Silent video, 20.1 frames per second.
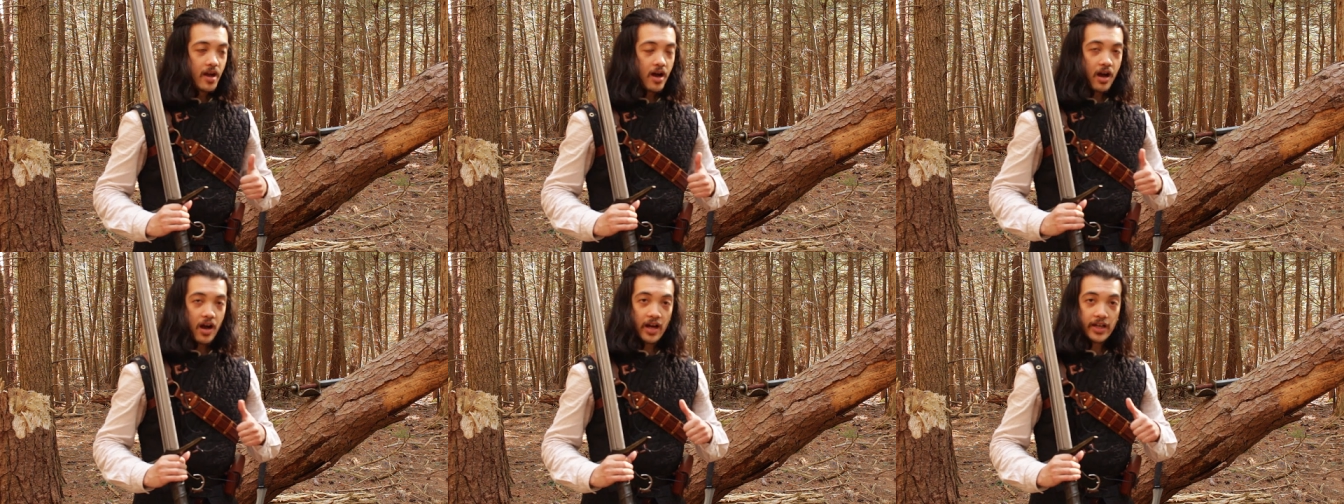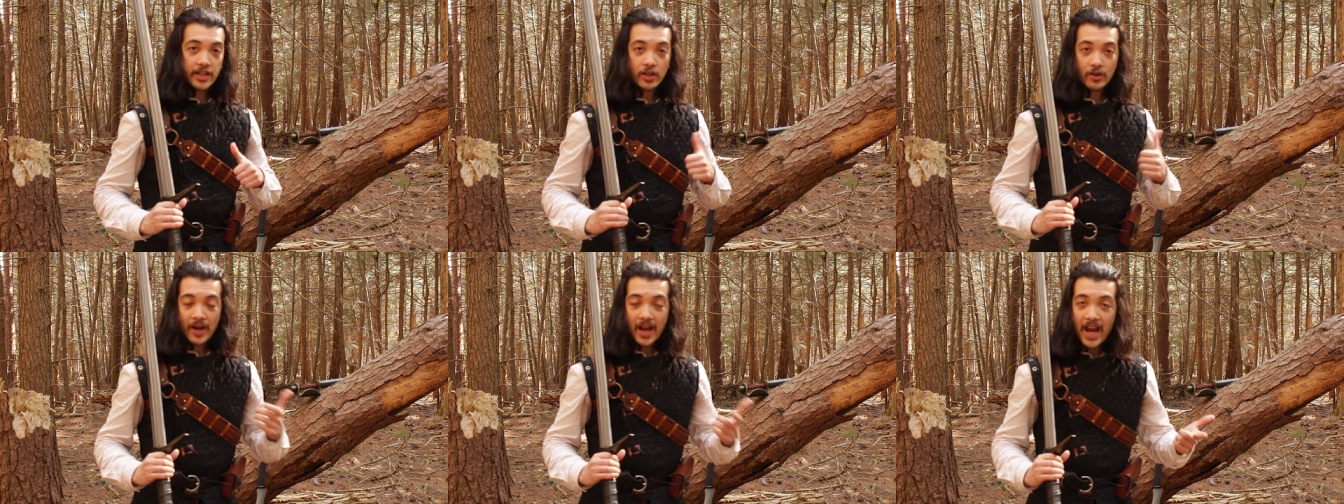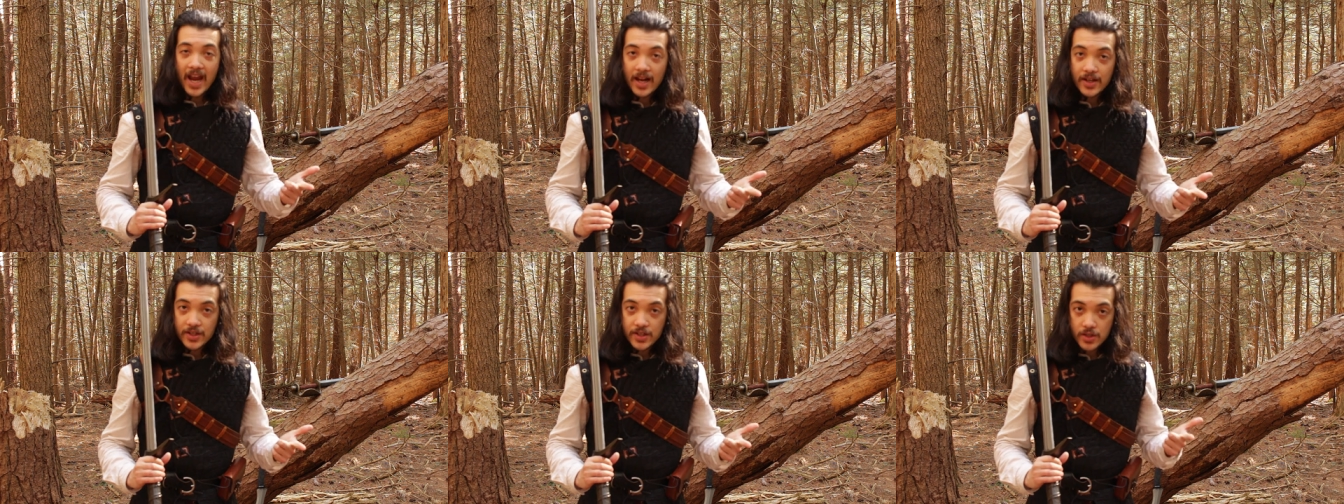uh, your
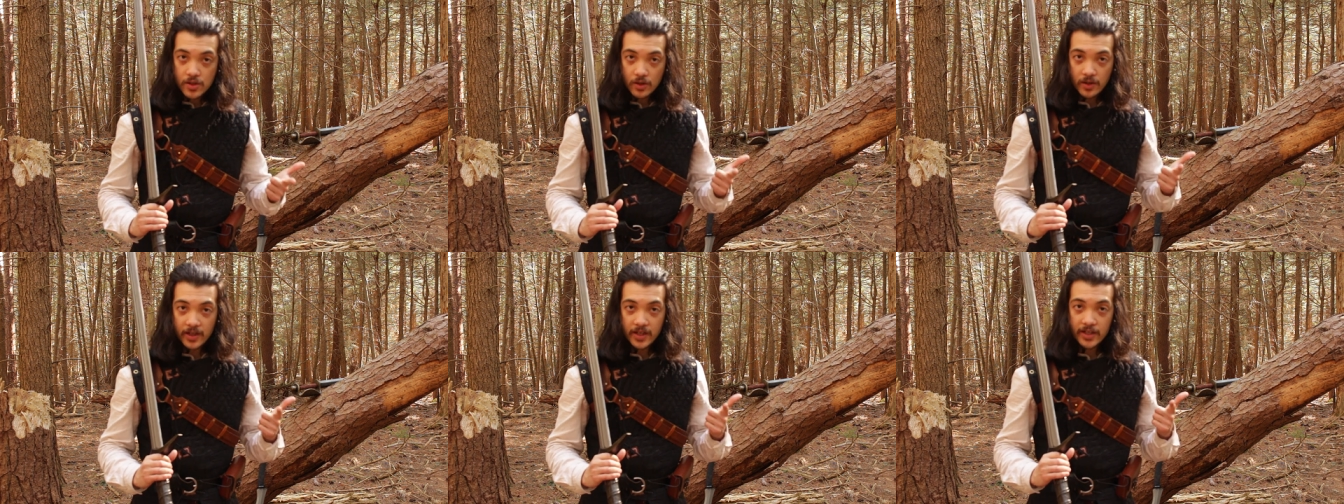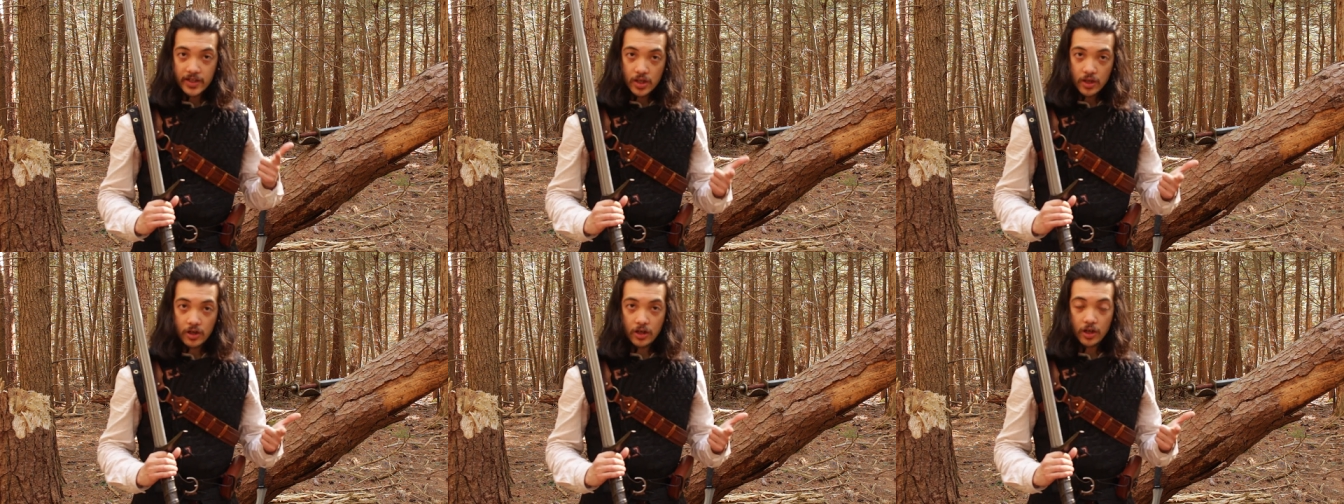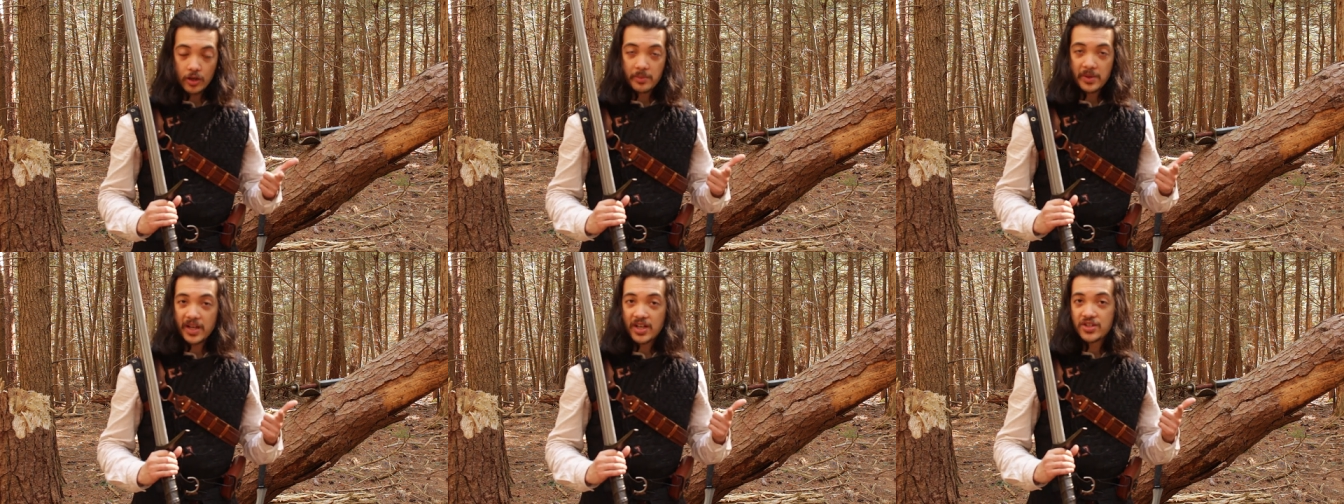hand starting to
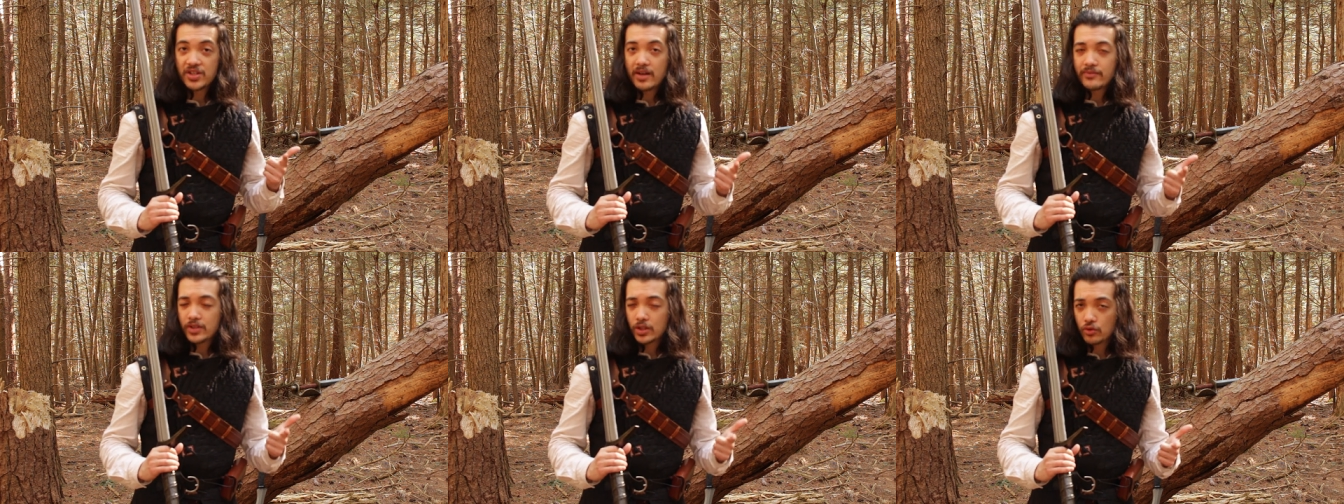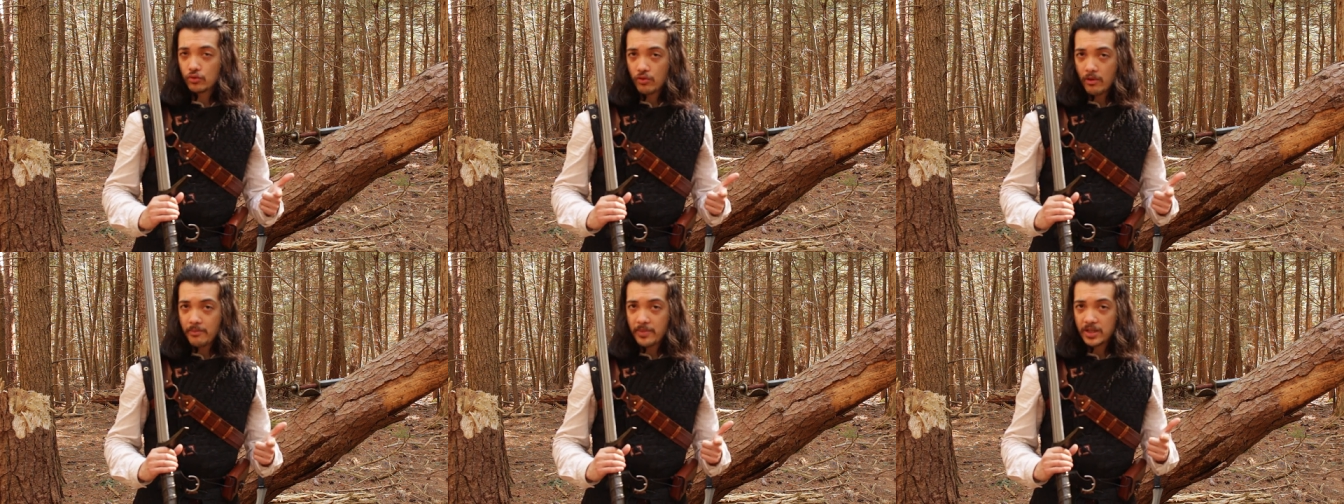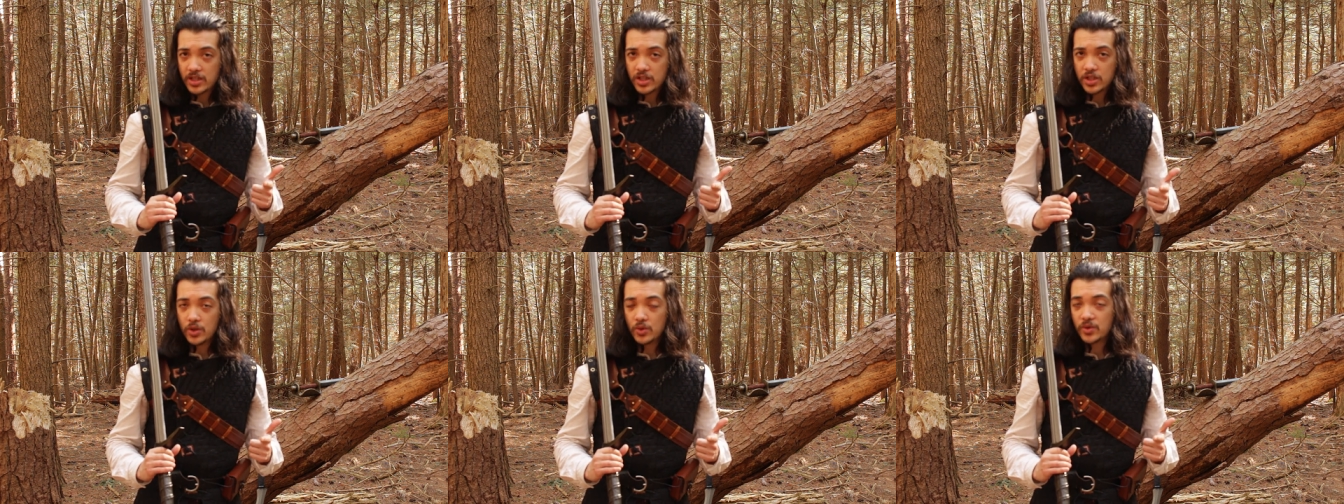hurt because you have to grip
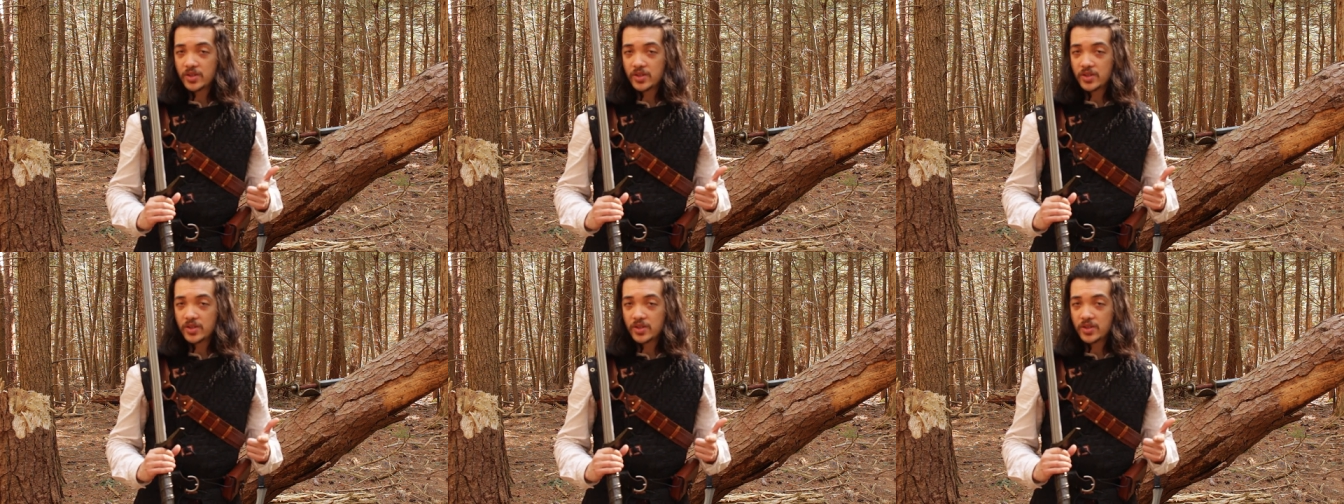it too